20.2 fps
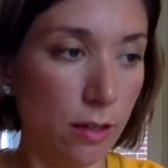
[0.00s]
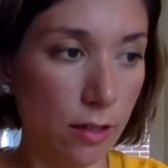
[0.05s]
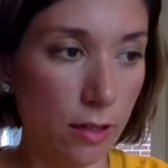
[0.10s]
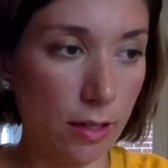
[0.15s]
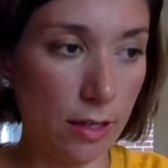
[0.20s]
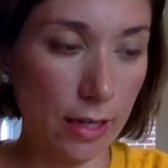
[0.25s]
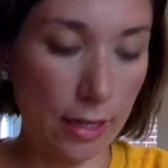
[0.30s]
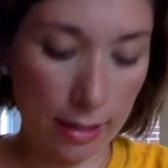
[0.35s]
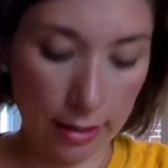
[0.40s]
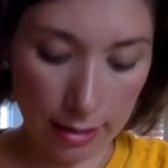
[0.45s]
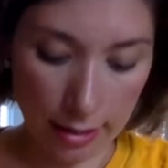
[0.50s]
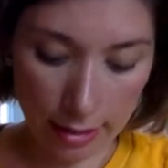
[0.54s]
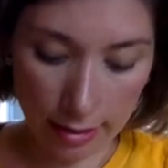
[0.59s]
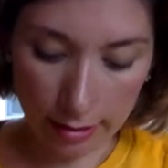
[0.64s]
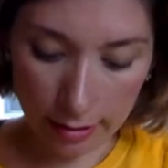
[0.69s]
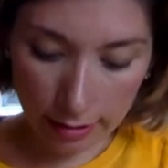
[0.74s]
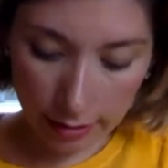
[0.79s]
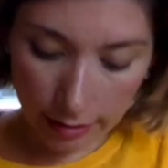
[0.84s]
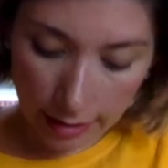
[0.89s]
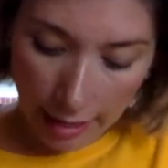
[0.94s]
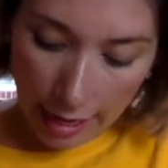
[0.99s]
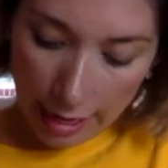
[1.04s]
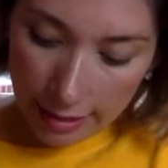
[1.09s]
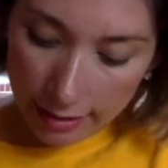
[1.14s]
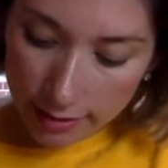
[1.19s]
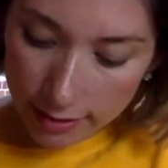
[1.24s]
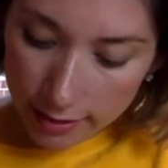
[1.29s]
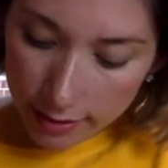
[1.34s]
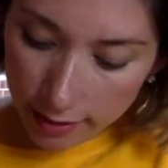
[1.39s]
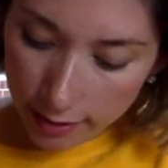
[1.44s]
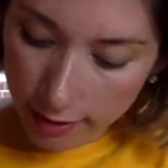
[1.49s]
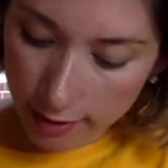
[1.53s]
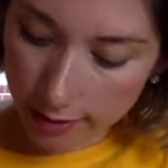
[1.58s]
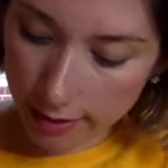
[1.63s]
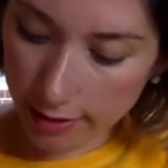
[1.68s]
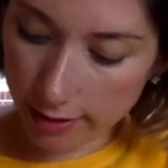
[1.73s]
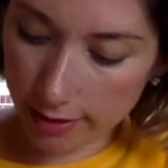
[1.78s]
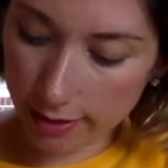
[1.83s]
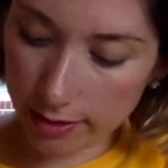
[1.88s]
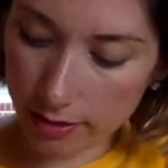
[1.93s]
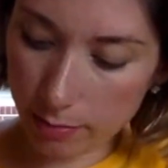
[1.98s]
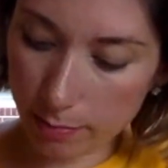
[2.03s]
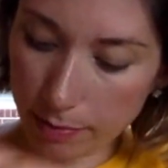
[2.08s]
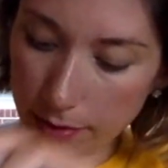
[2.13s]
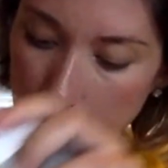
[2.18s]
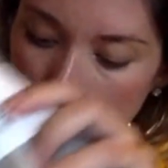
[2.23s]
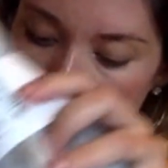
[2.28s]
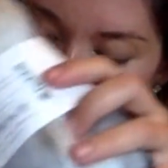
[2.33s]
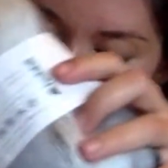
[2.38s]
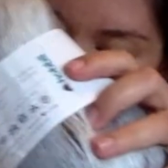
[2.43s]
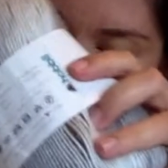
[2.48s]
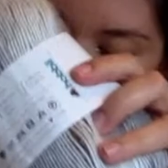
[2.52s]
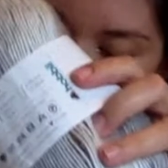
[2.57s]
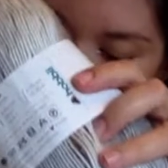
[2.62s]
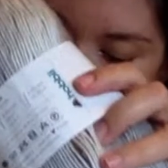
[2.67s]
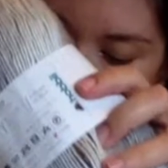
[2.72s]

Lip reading: And then the last yarn in this bag,